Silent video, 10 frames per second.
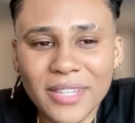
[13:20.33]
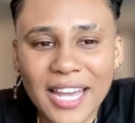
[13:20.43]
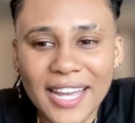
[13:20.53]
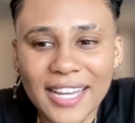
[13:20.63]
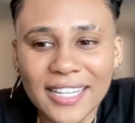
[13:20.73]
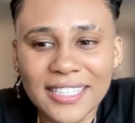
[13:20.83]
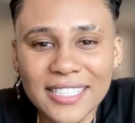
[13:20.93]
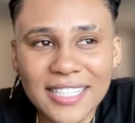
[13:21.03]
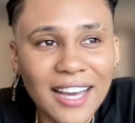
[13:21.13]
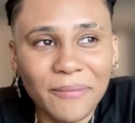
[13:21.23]
And
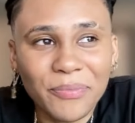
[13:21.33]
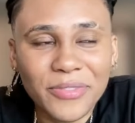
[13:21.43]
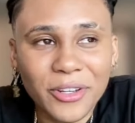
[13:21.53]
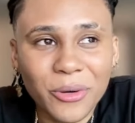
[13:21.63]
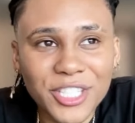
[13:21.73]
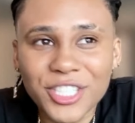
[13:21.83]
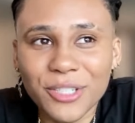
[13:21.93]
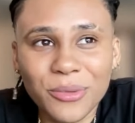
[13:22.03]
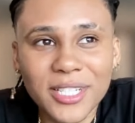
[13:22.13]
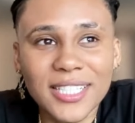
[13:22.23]
yeah, the
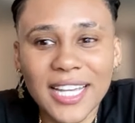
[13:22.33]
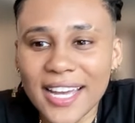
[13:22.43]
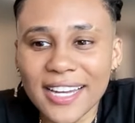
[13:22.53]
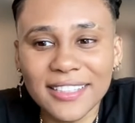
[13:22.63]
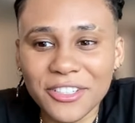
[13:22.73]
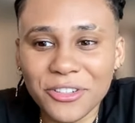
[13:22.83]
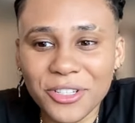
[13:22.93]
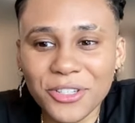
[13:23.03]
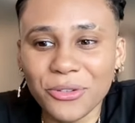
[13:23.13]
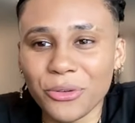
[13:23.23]
question was, hey, I think you're
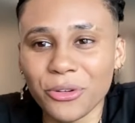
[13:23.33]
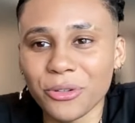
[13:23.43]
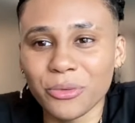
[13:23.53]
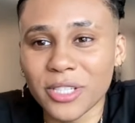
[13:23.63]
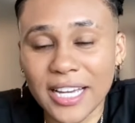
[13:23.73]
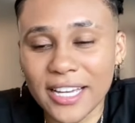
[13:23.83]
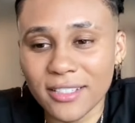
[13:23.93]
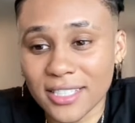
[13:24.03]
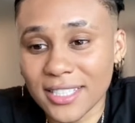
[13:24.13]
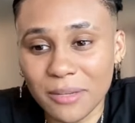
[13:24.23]
cute, or
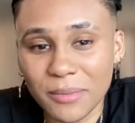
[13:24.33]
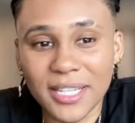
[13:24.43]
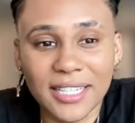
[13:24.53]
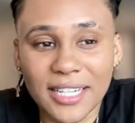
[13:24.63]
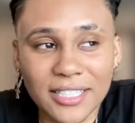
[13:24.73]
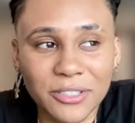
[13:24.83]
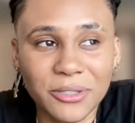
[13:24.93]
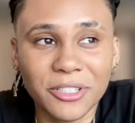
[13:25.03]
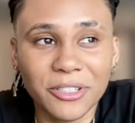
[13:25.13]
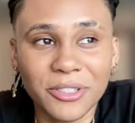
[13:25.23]
the statement. And I told
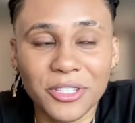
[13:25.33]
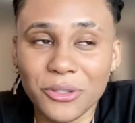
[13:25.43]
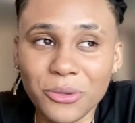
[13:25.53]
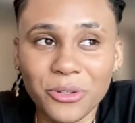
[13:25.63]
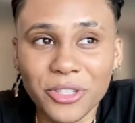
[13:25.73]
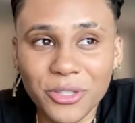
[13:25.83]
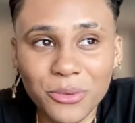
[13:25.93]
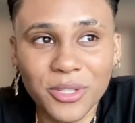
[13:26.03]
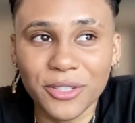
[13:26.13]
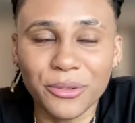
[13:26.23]
her cute or
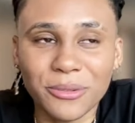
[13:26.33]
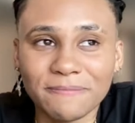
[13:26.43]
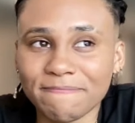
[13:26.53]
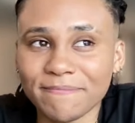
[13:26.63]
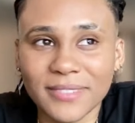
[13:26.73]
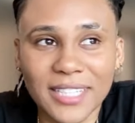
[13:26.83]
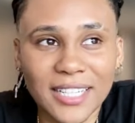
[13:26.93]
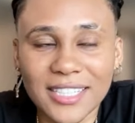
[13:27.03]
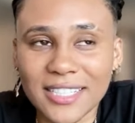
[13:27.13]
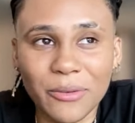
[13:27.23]
cute. And
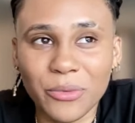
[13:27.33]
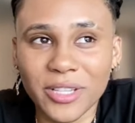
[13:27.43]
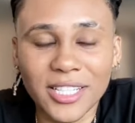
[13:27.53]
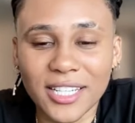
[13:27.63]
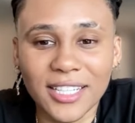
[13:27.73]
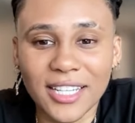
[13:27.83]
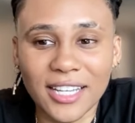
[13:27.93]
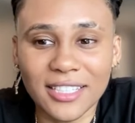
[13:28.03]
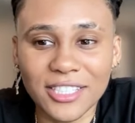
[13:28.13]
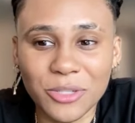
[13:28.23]
because I really didn't
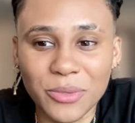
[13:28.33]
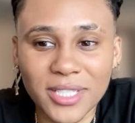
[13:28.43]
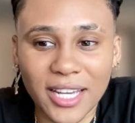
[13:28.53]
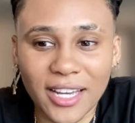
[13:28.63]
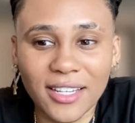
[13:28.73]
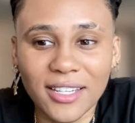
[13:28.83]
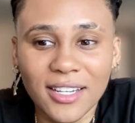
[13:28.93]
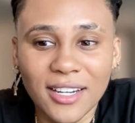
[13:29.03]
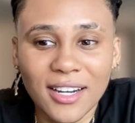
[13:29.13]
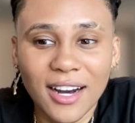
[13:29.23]
get that she was gay.
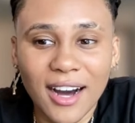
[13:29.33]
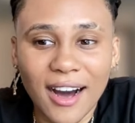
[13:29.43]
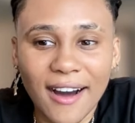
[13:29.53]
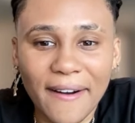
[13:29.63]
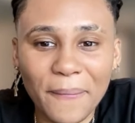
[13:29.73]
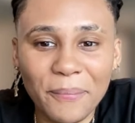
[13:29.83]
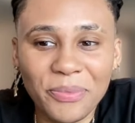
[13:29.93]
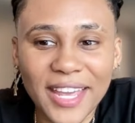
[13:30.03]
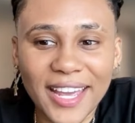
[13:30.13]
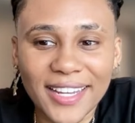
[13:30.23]

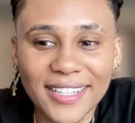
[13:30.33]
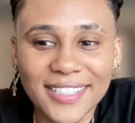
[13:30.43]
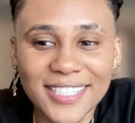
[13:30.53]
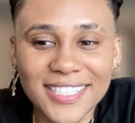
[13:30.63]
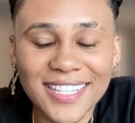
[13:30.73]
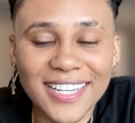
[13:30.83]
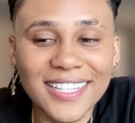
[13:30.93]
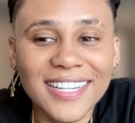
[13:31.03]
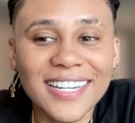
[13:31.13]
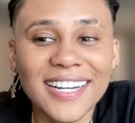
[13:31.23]
And she's
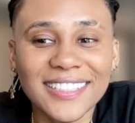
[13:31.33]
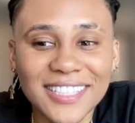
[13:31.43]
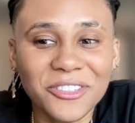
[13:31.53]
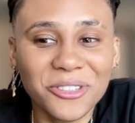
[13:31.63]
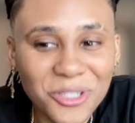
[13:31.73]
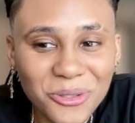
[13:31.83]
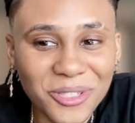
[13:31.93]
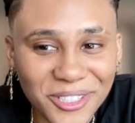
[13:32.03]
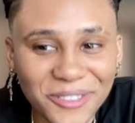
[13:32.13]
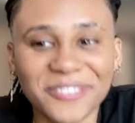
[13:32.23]
like, I think you're
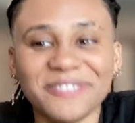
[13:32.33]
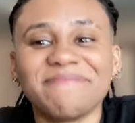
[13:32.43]
cute.